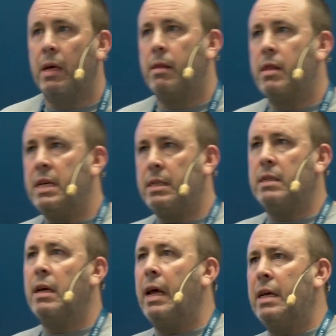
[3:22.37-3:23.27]
This
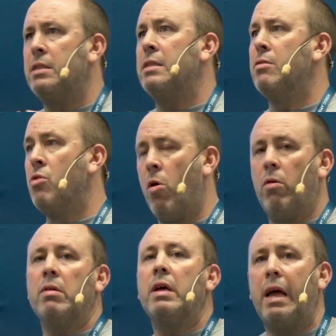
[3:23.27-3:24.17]
is not
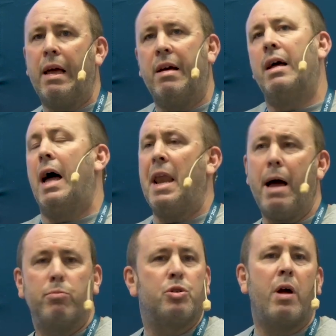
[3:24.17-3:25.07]
an
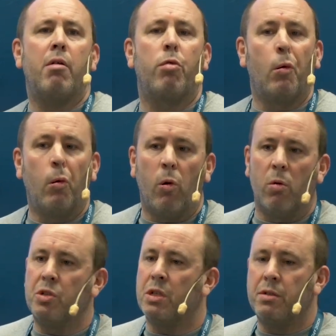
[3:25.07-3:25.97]
abstract thought or
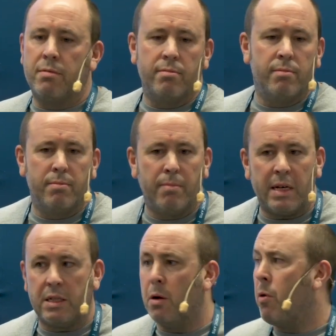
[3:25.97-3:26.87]
just
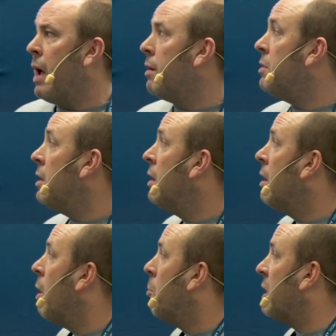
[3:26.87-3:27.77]
messing around,
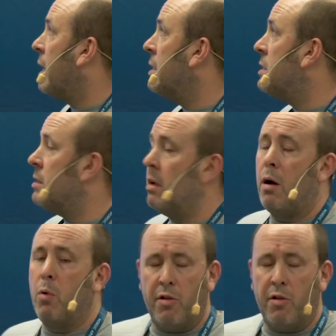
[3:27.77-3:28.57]
because I work